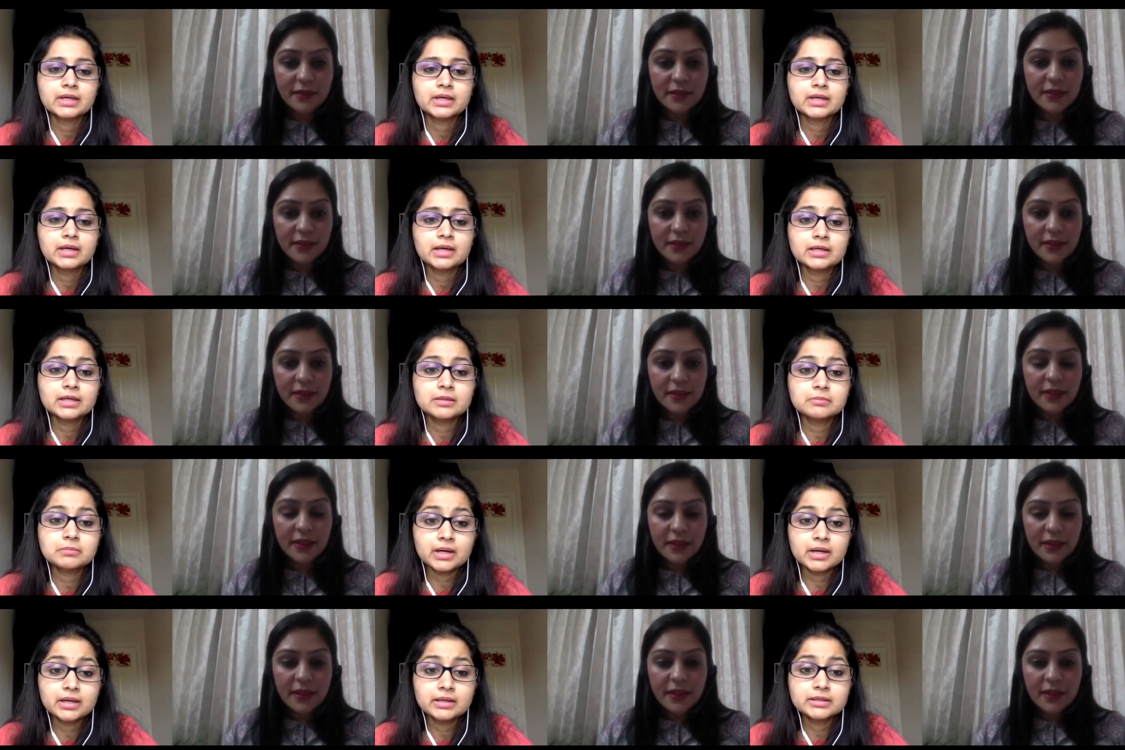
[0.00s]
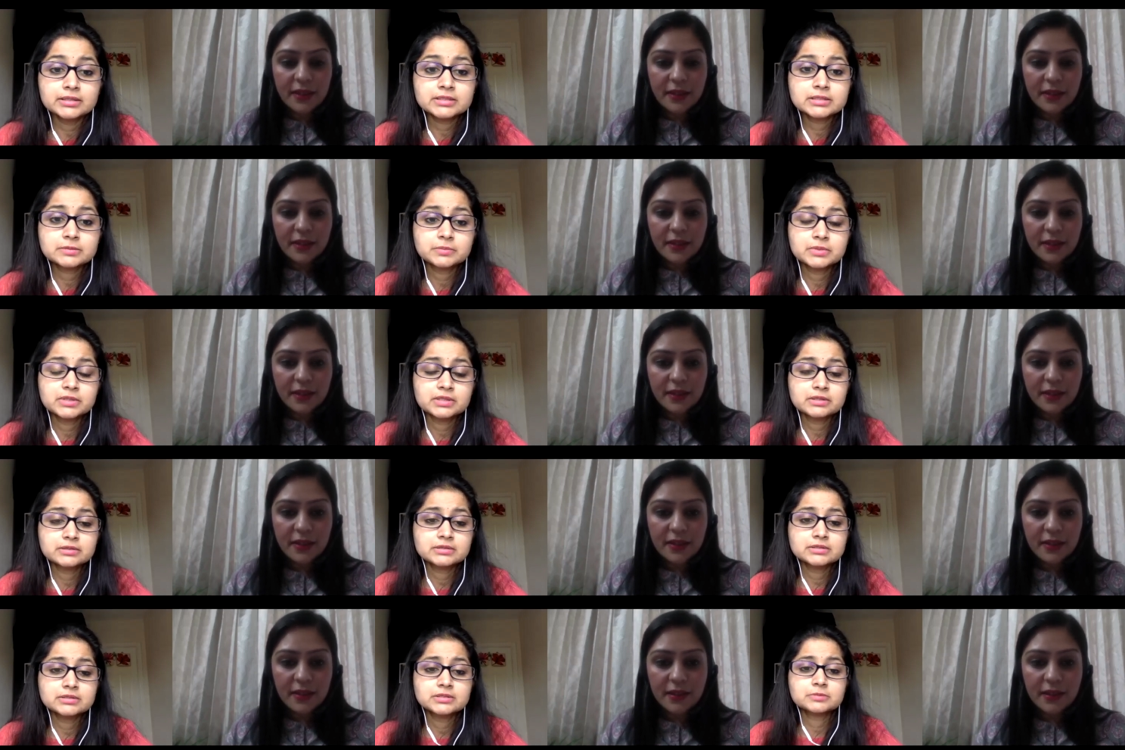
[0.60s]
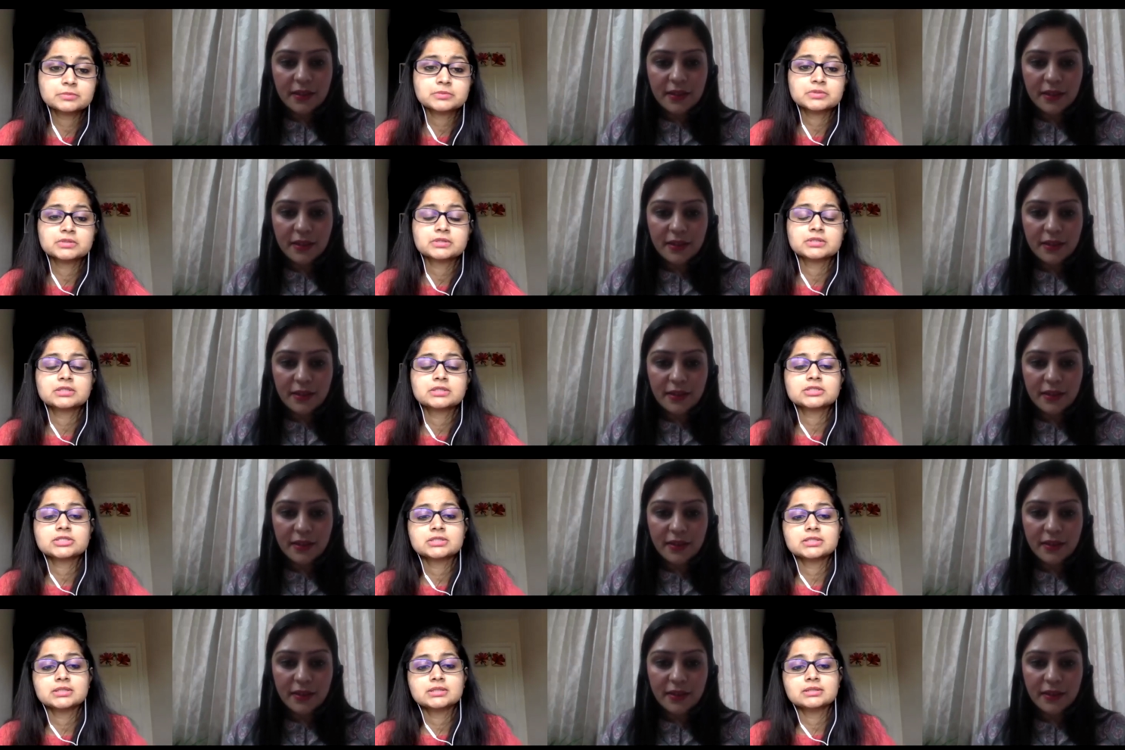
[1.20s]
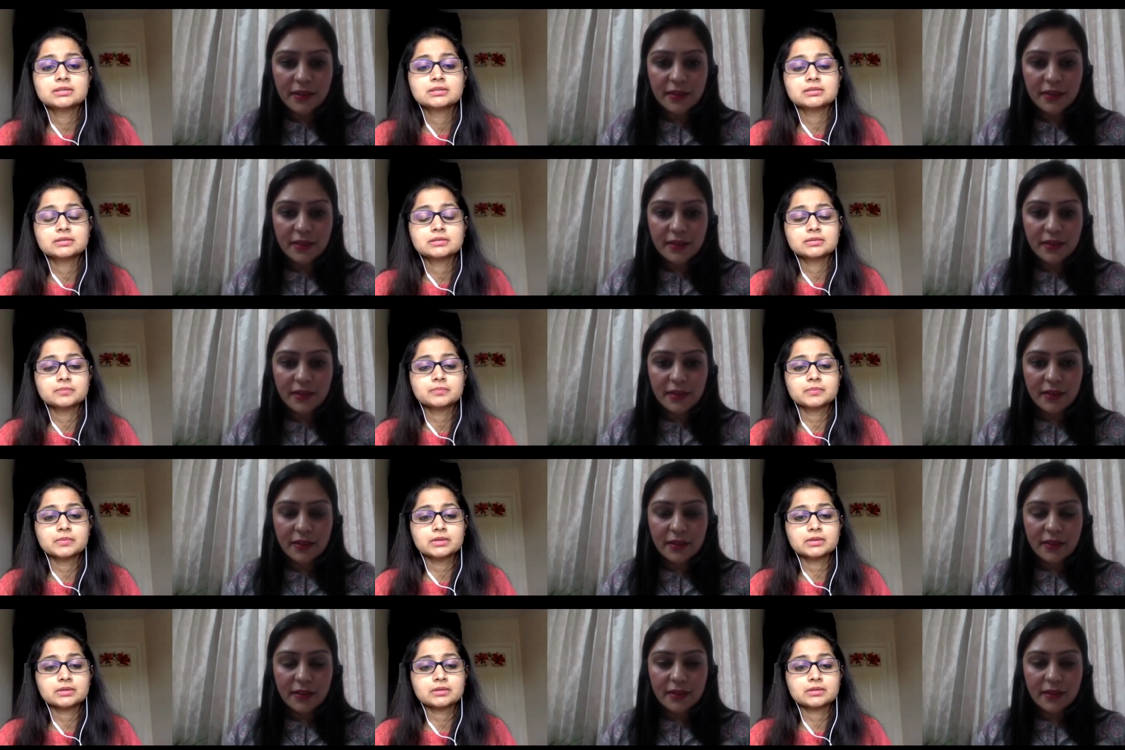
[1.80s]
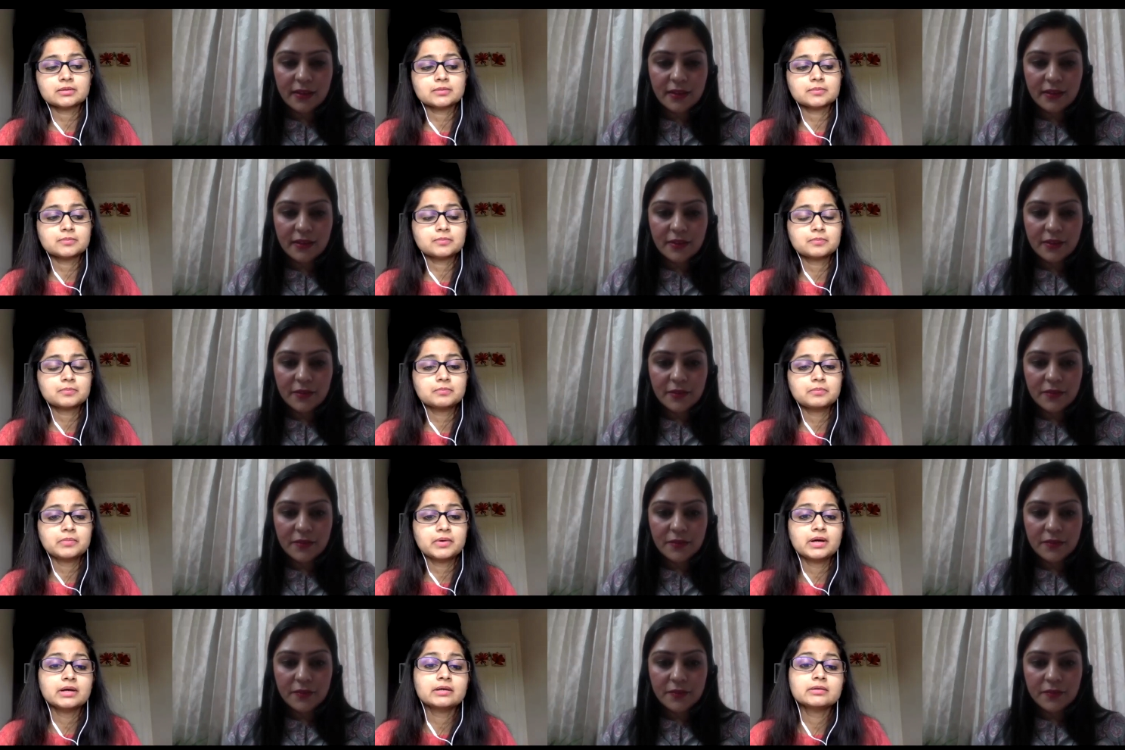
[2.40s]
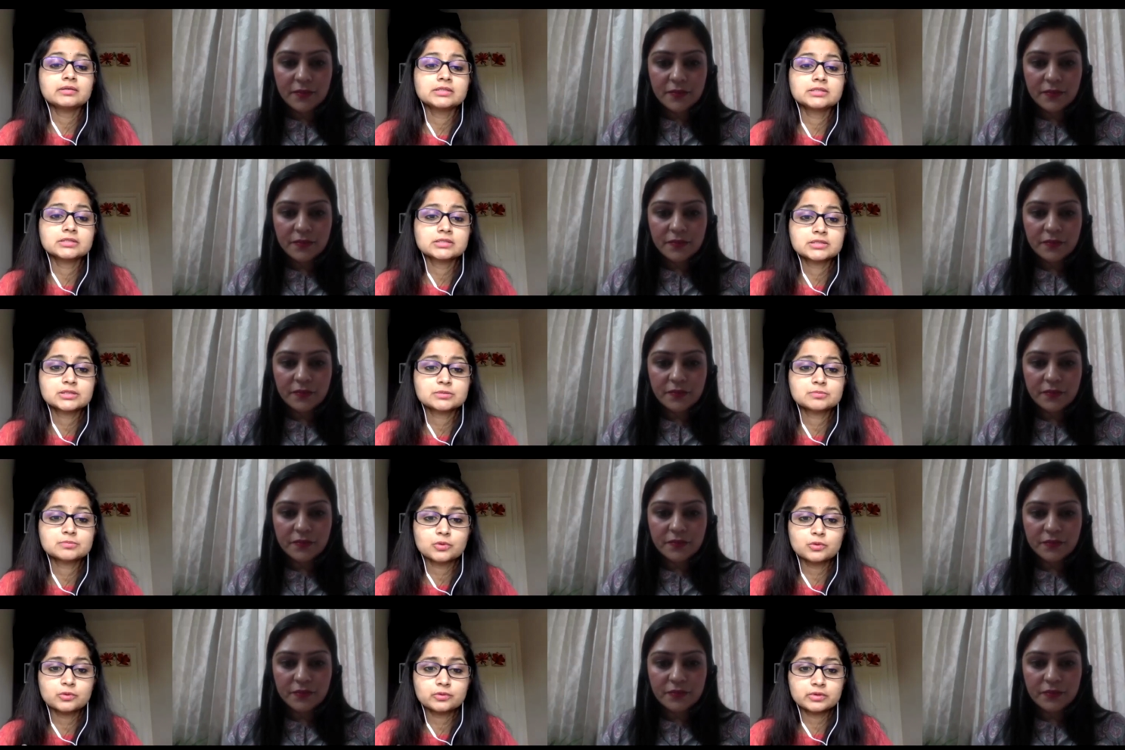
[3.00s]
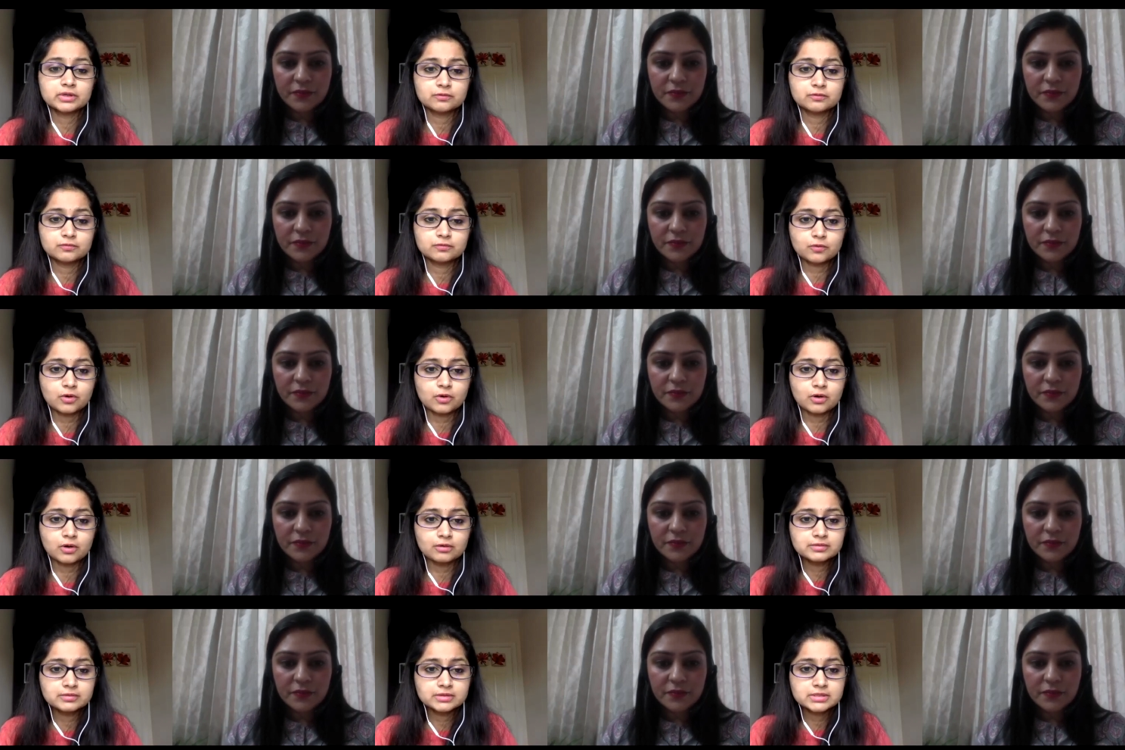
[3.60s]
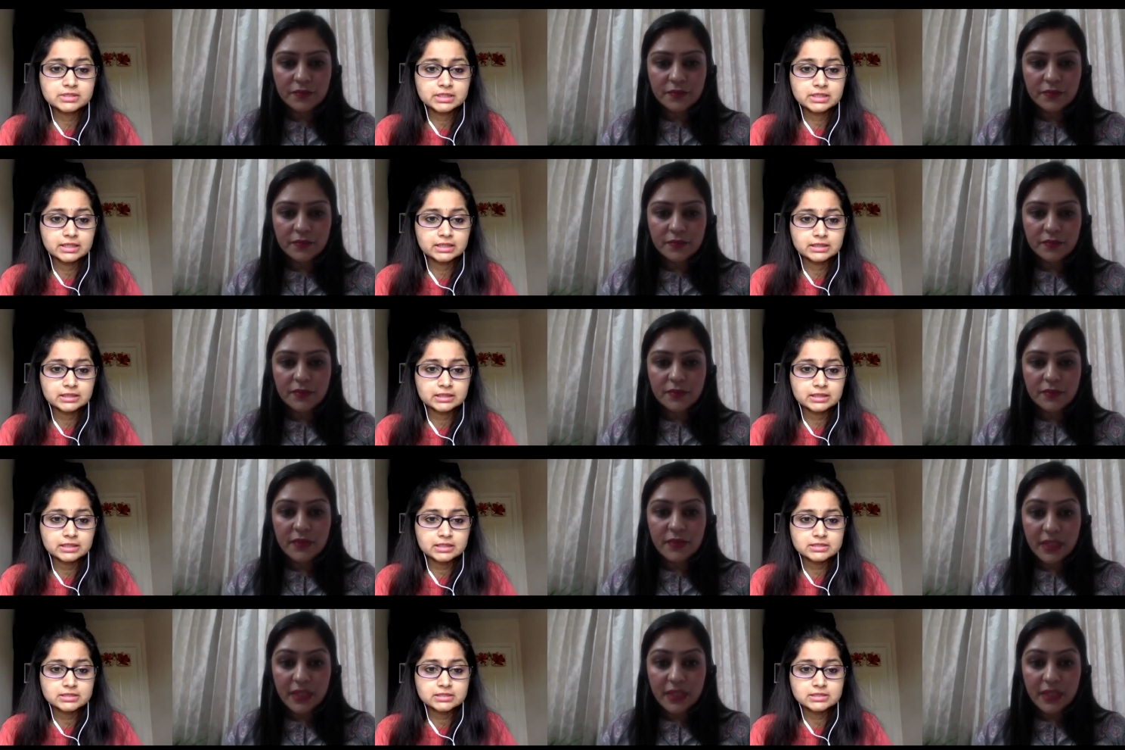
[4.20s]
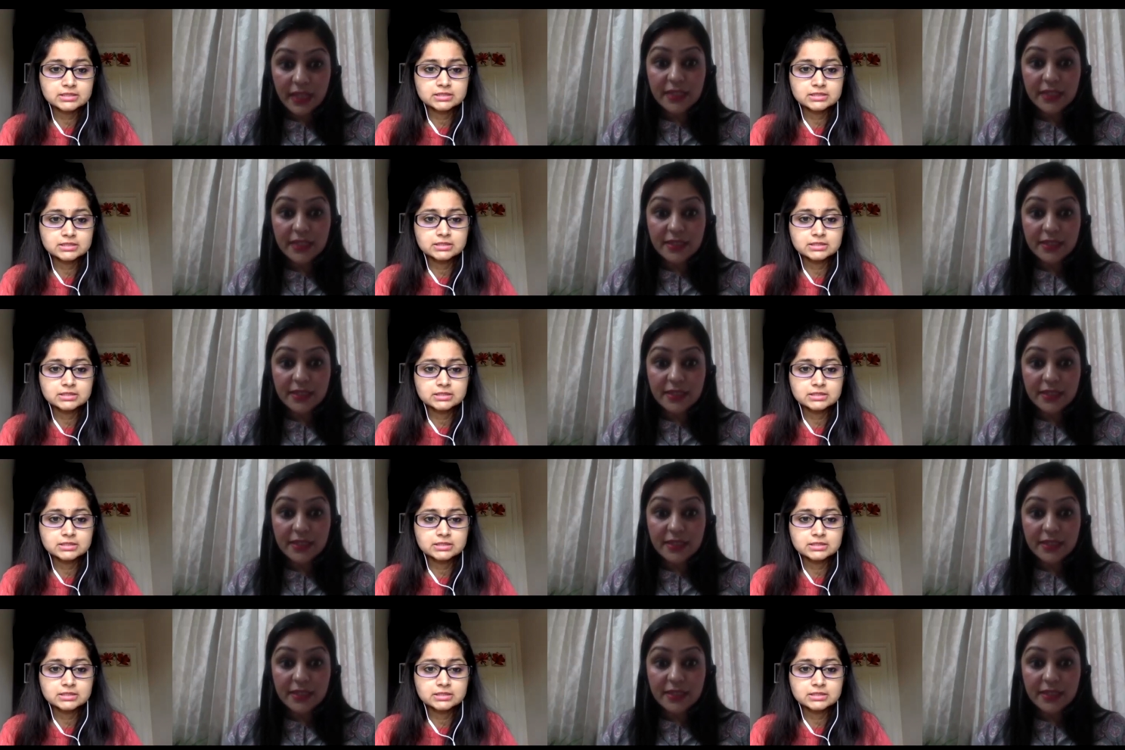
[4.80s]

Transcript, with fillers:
Speaker 1: In my experience, Pratiksha, the parent is more involved in this